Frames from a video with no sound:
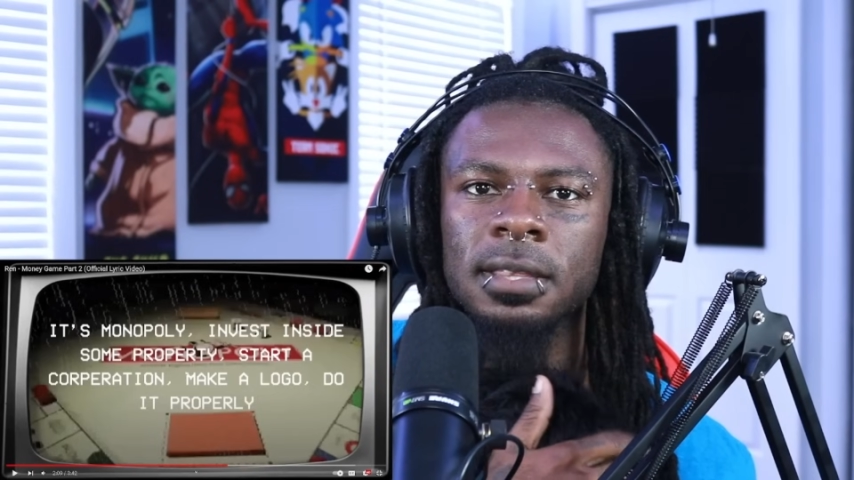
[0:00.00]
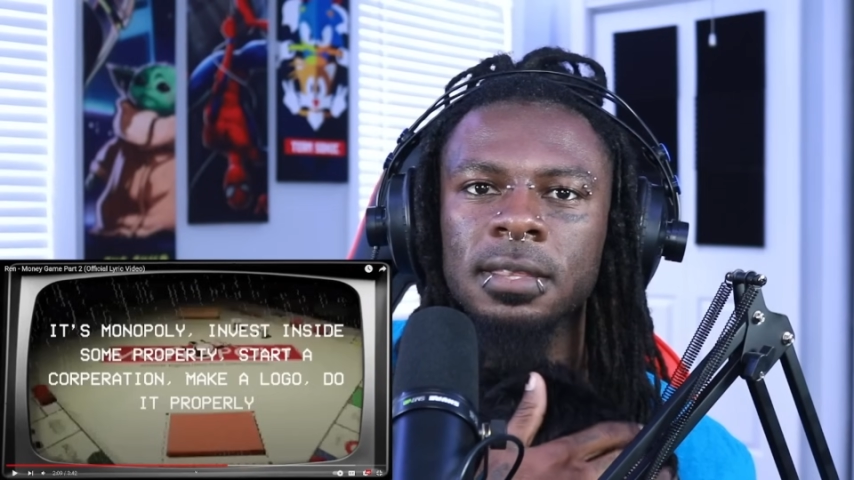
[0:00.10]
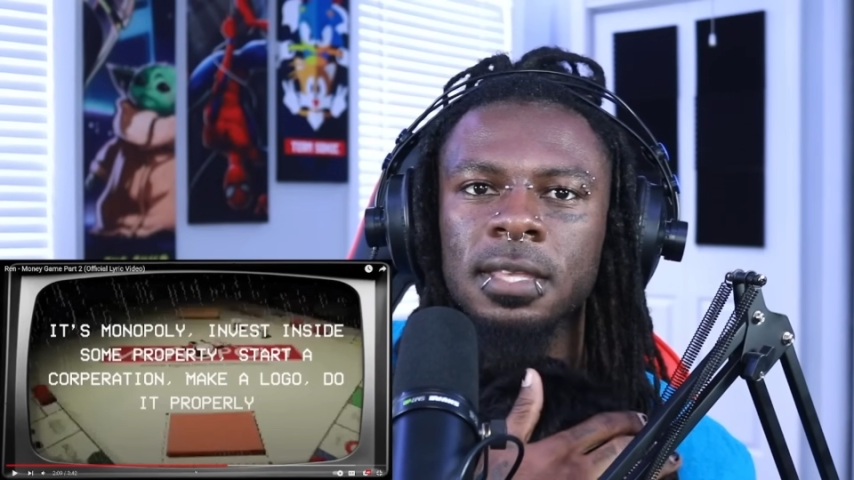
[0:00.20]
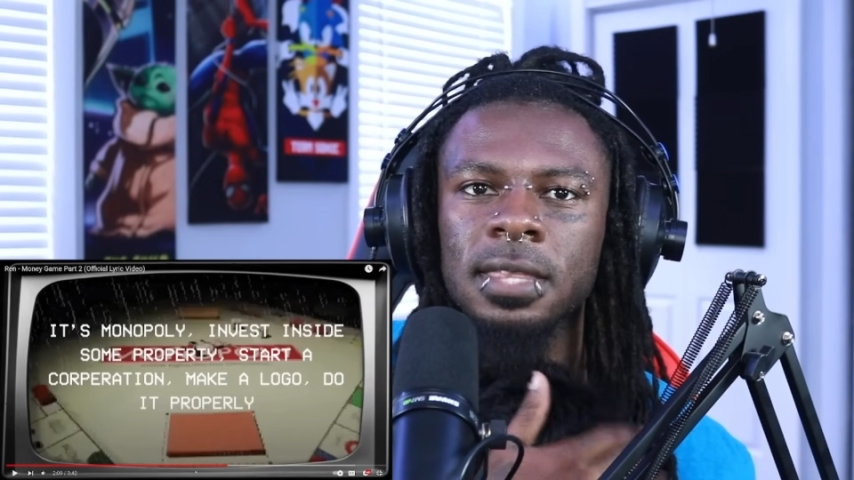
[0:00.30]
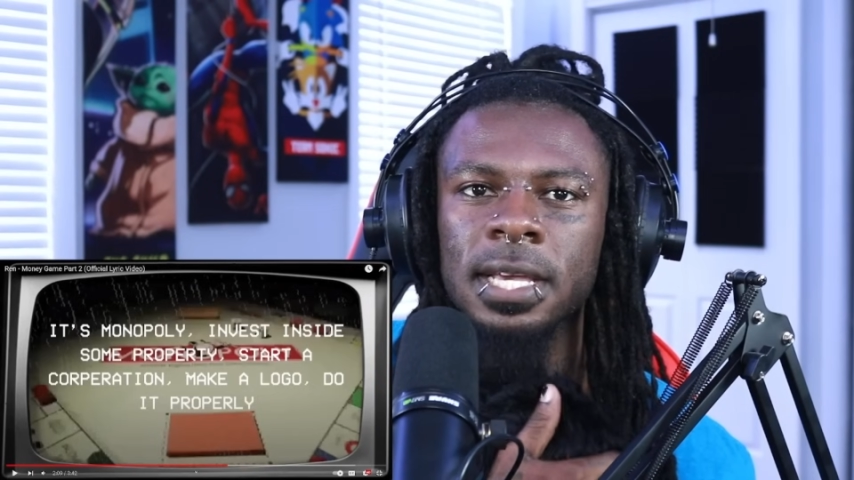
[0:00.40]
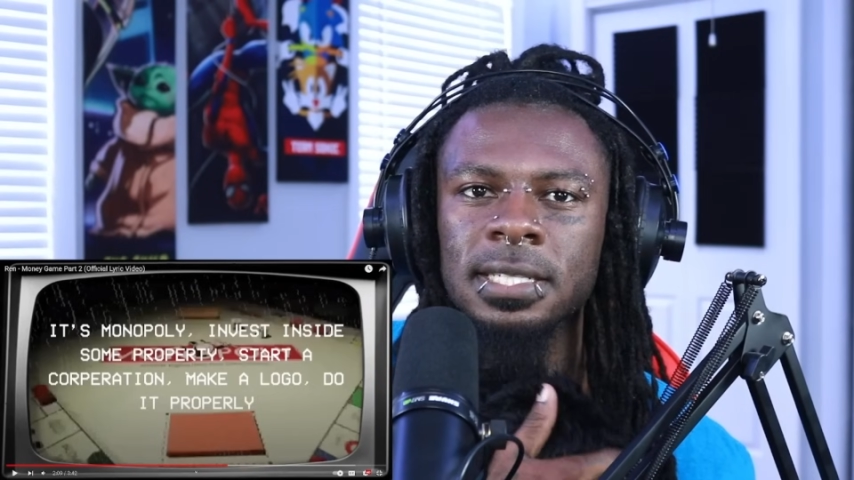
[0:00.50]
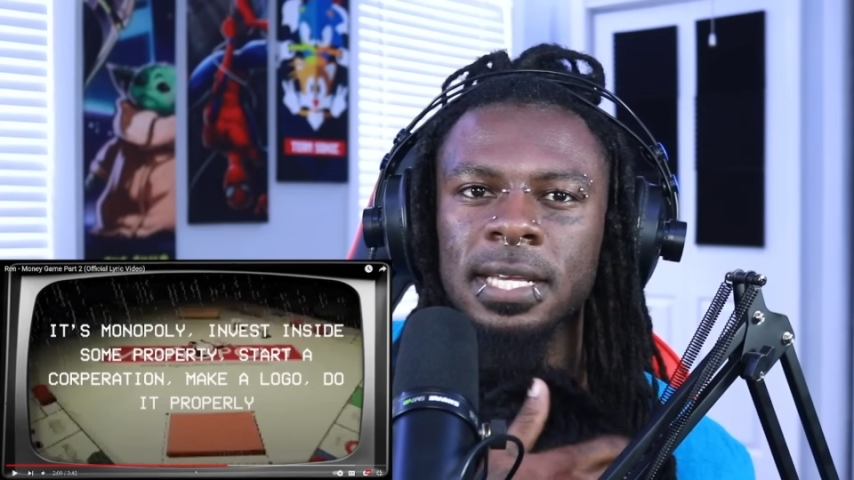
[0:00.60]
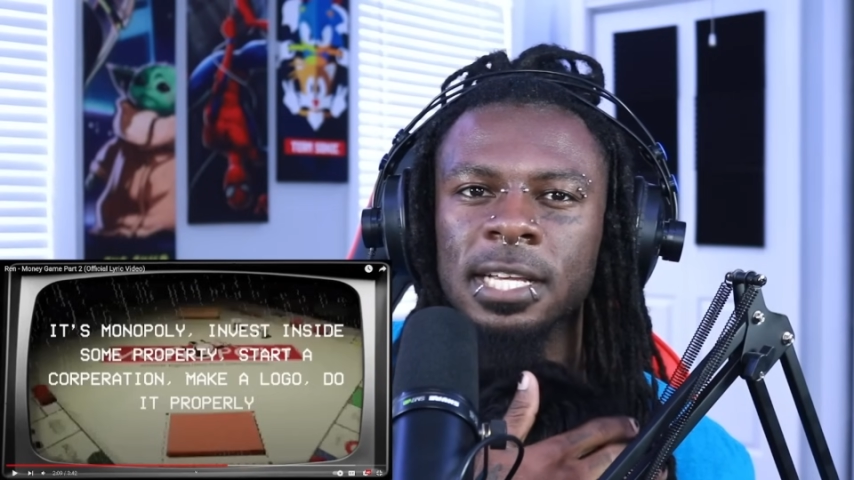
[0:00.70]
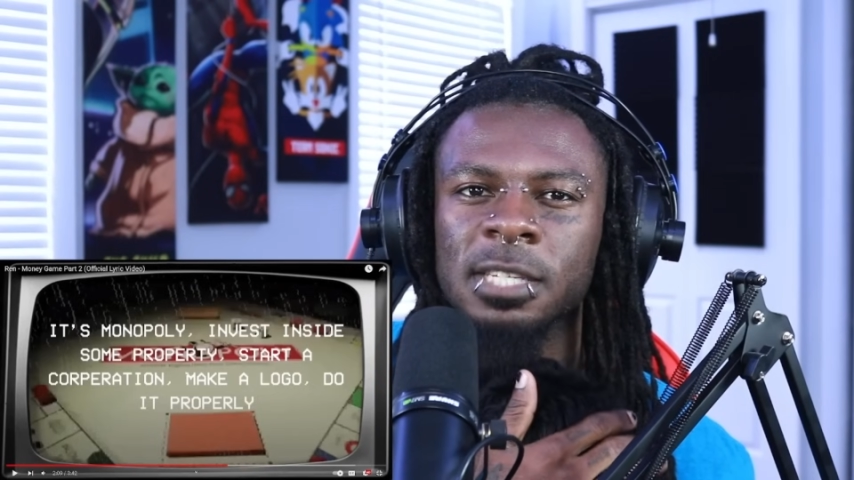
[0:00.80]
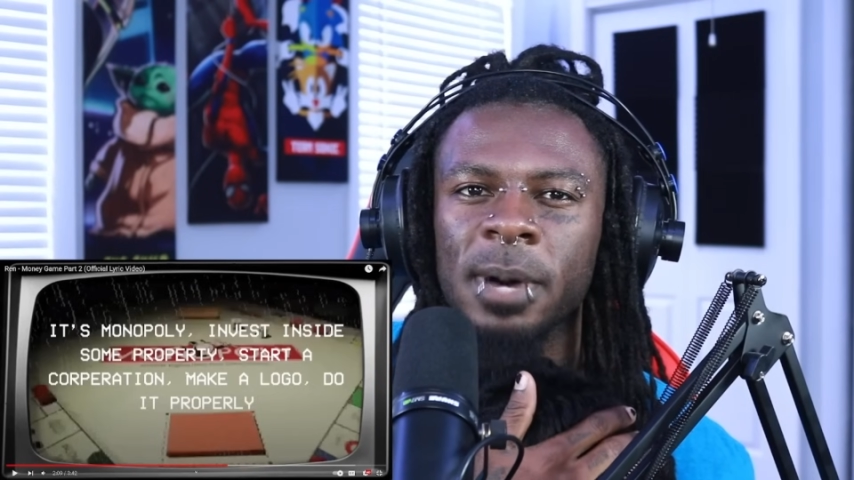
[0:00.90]
the things that
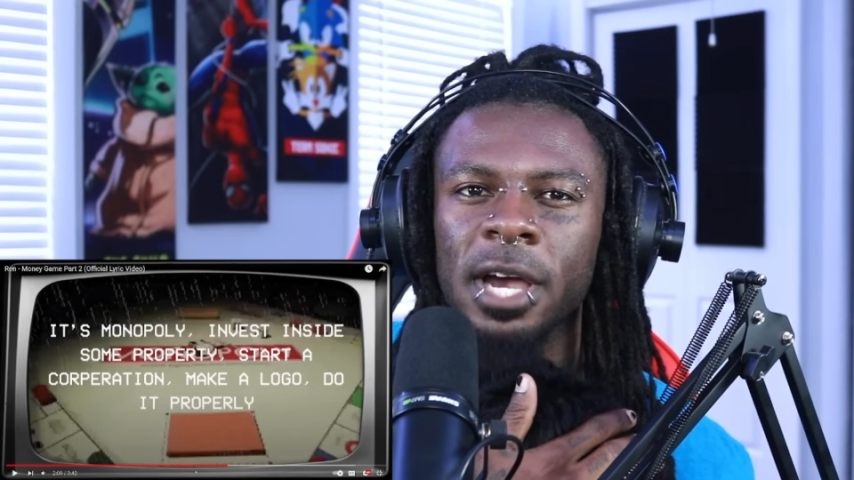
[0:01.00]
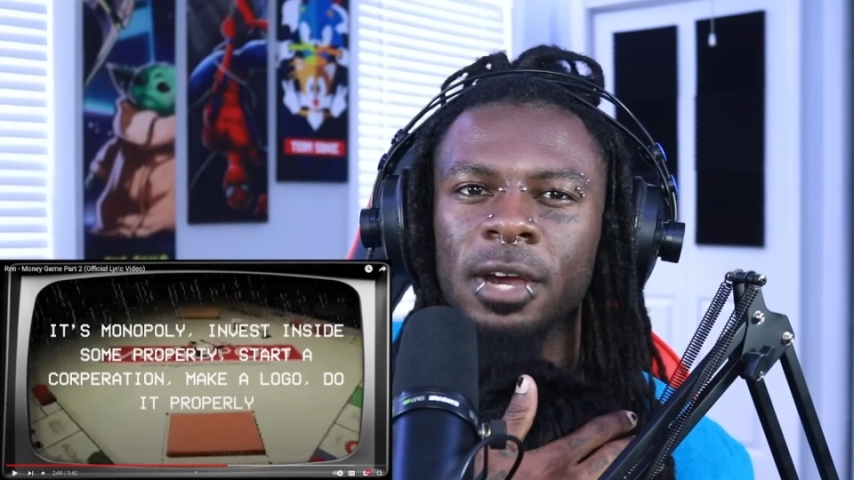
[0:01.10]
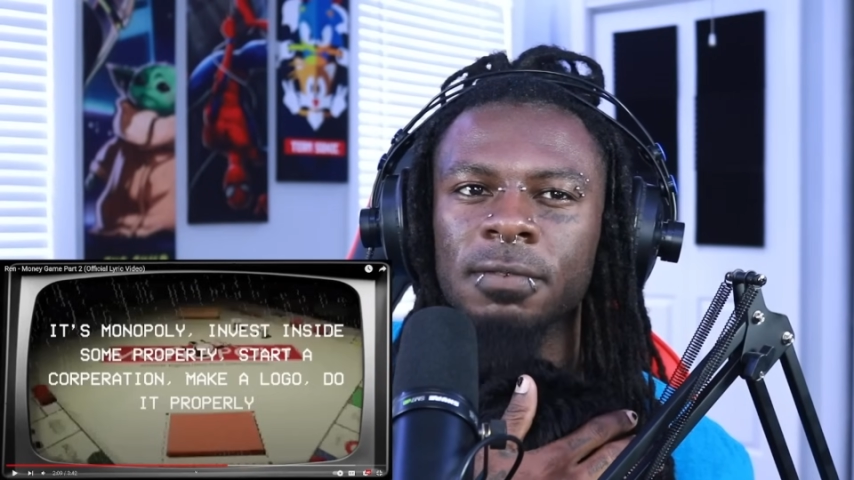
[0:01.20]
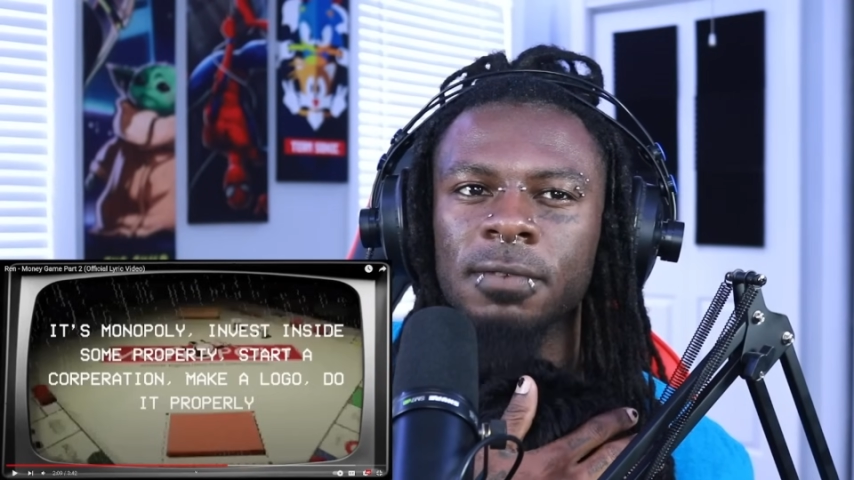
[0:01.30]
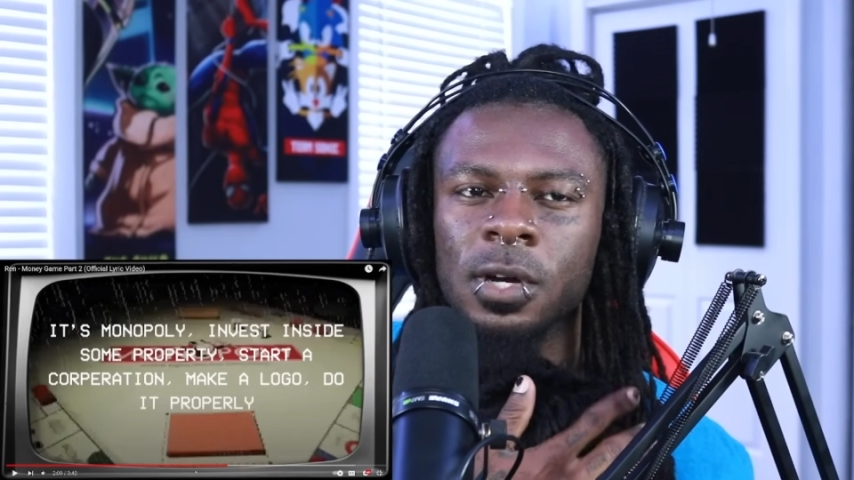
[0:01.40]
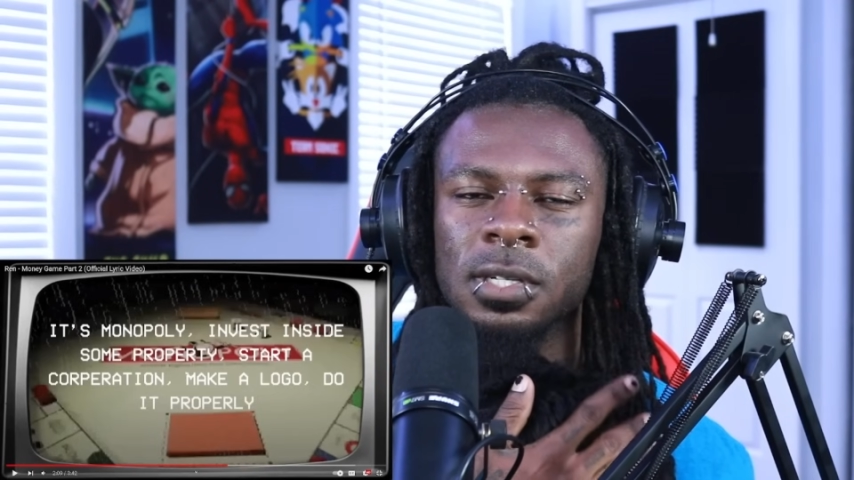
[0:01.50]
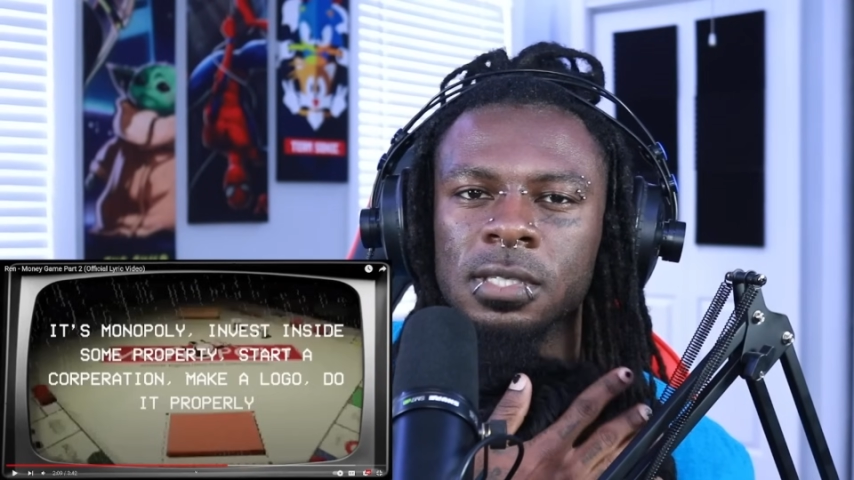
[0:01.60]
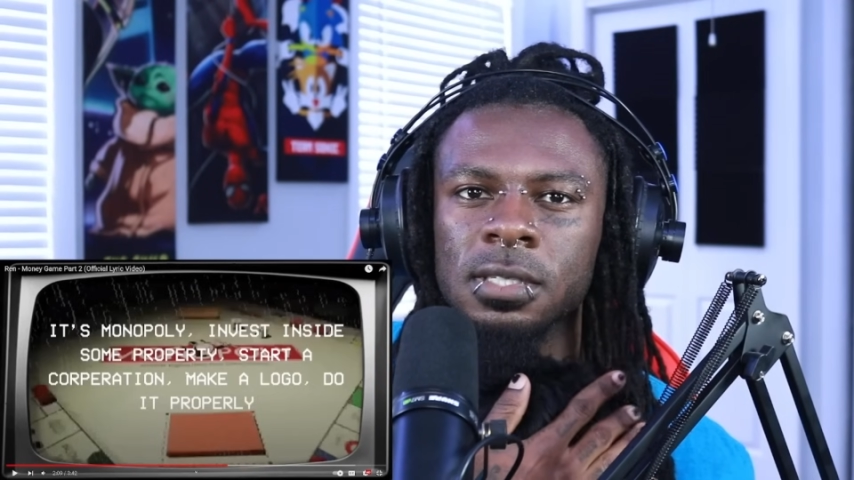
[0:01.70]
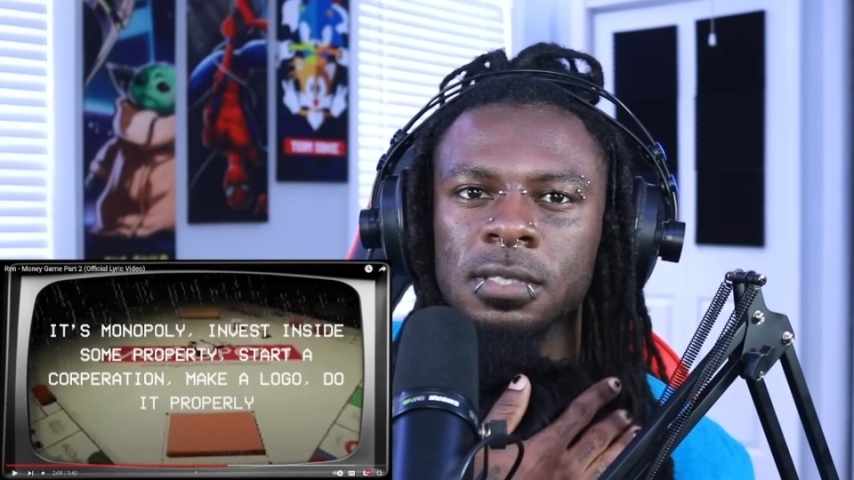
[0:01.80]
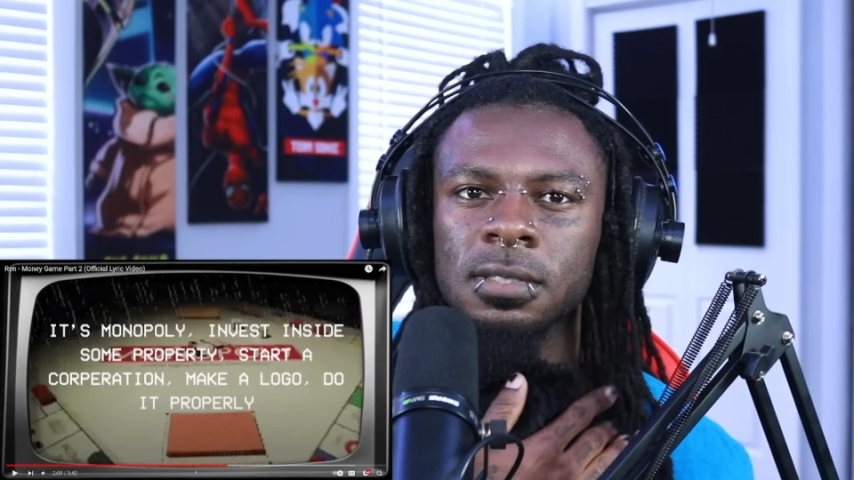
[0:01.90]
expire
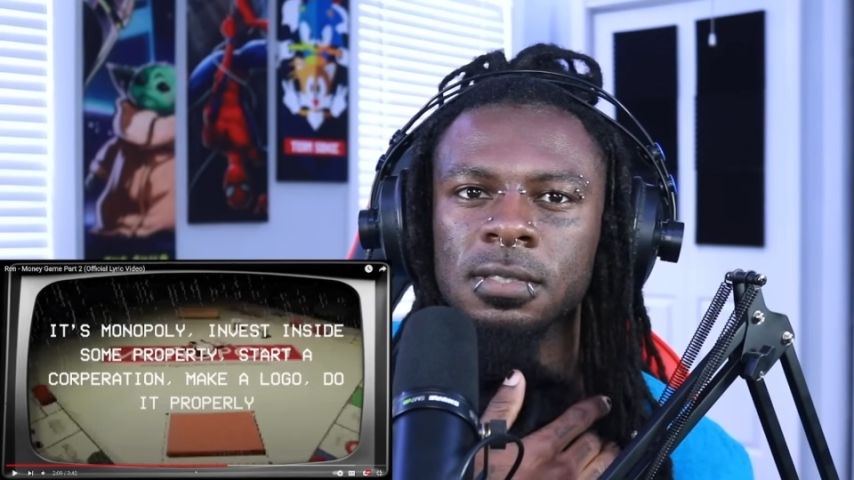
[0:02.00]
first.